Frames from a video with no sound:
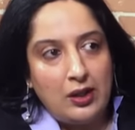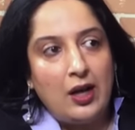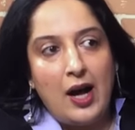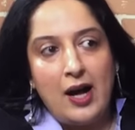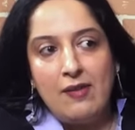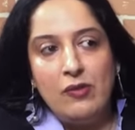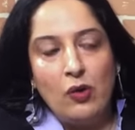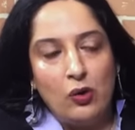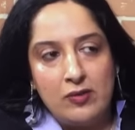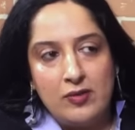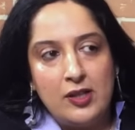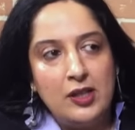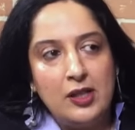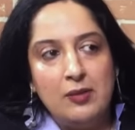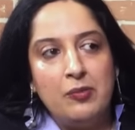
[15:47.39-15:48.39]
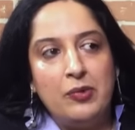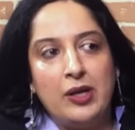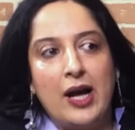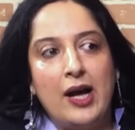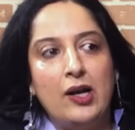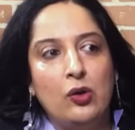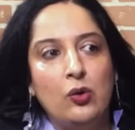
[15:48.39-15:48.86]
I have not seen them
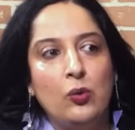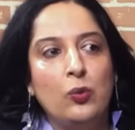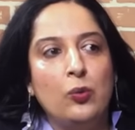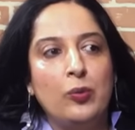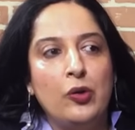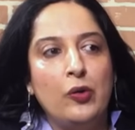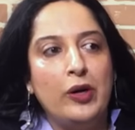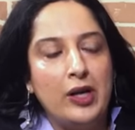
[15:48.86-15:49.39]
try to you know,